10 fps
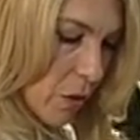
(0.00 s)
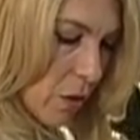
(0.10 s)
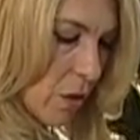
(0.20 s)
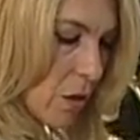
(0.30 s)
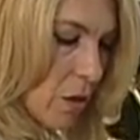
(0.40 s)

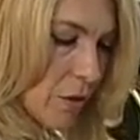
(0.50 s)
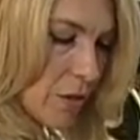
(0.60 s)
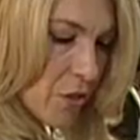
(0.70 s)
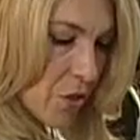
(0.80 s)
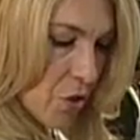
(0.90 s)
Oh,
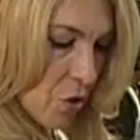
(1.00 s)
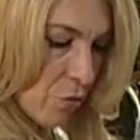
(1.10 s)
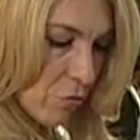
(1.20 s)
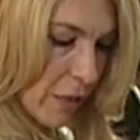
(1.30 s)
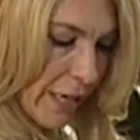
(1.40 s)
this is
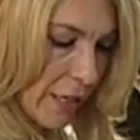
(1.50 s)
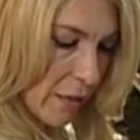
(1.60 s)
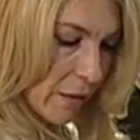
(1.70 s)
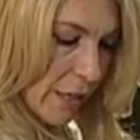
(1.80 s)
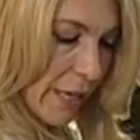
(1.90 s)

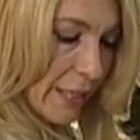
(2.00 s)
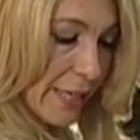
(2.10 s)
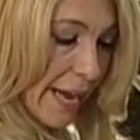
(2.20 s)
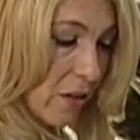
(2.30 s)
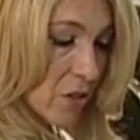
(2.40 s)
great.
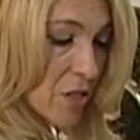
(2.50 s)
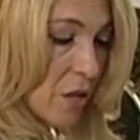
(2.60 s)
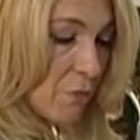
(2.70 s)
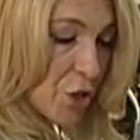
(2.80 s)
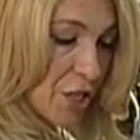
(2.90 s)
Now,
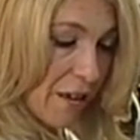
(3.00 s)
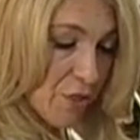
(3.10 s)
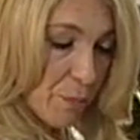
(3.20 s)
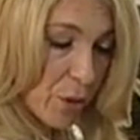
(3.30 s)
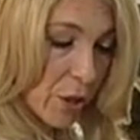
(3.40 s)
some
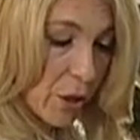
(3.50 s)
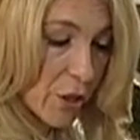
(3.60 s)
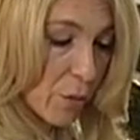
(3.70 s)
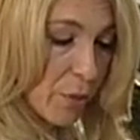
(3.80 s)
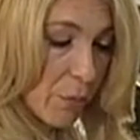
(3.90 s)
chefs put a
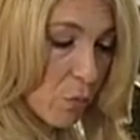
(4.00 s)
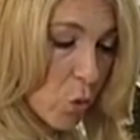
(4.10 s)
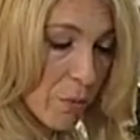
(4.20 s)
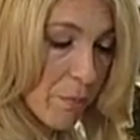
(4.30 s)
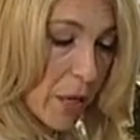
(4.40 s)
little bit
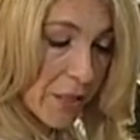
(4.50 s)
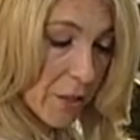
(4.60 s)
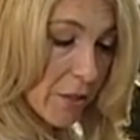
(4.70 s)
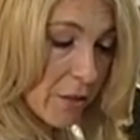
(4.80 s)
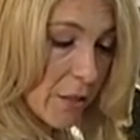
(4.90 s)
more
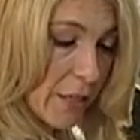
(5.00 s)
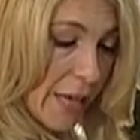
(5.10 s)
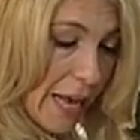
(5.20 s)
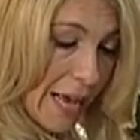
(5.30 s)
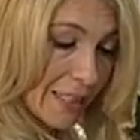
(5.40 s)
butter
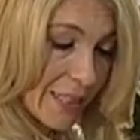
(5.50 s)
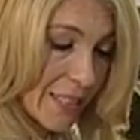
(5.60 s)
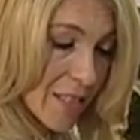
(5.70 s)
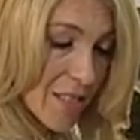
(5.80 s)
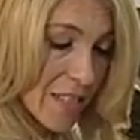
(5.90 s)
at
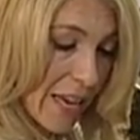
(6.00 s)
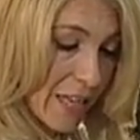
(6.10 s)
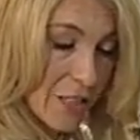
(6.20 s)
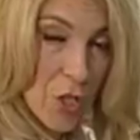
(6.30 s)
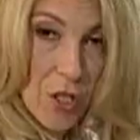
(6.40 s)
this
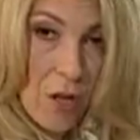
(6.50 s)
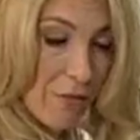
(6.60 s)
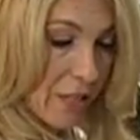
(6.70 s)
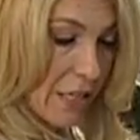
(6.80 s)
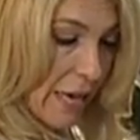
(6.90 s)
stage
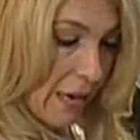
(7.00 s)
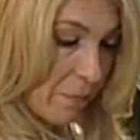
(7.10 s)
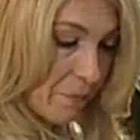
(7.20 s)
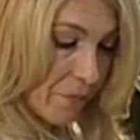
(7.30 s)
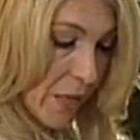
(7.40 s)
of the
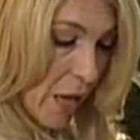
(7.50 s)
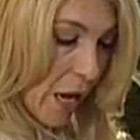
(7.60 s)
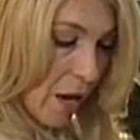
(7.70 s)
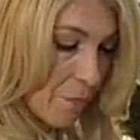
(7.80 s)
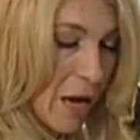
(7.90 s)
game.
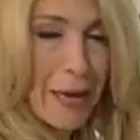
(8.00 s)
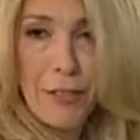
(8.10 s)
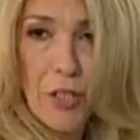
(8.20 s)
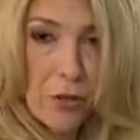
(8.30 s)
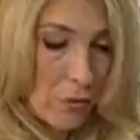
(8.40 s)
I
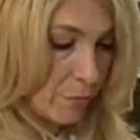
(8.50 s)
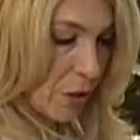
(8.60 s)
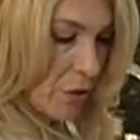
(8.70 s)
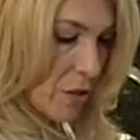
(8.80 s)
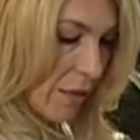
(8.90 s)
don't,
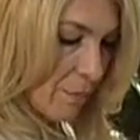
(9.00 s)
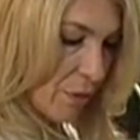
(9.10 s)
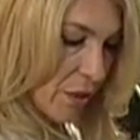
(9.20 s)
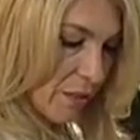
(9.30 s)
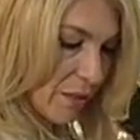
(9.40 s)
because I
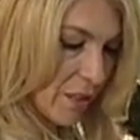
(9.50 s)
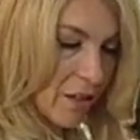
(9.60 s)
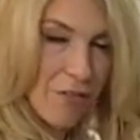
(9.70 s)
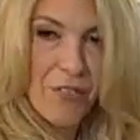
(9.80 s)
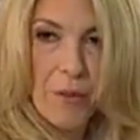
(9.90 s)
put
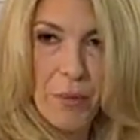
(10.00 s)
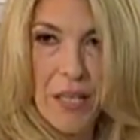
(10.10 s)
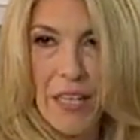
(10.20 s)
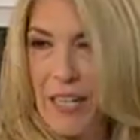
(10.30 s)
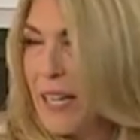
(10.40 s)
enough in the
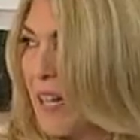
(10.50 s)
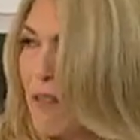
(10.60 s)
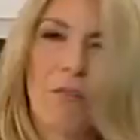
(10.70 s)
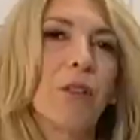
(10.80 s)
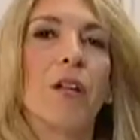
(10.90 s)
beginning, and I
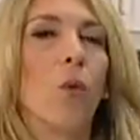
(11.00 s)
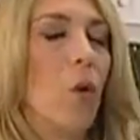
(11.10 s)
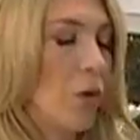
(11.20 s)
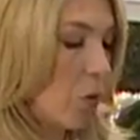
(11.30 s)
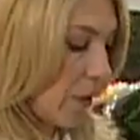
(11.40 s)
really don't
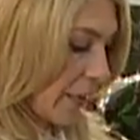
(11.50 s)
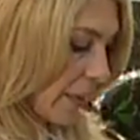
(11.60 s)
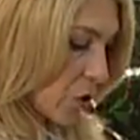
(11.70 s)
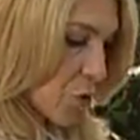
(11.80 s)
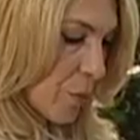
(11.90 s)
want all that
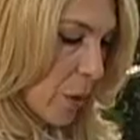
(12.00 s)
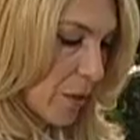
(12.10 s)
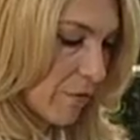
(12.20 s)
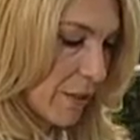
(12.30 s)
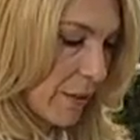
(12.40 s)
extra
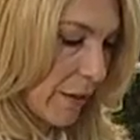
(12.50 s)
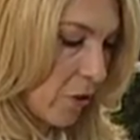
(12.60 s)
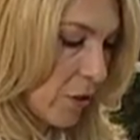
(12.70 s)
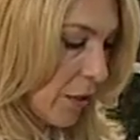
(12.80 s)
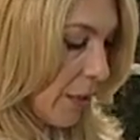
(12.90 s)
butter in there.